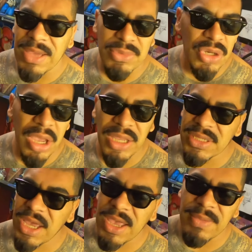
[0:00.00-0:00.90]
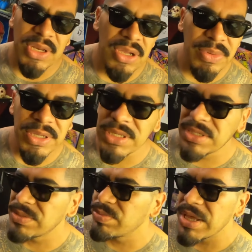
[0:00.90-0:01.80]
drawing time, you know what I mean?
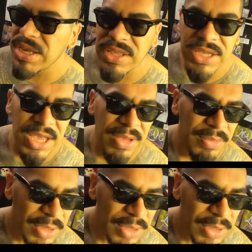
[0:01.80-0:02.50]
It's plenty of time.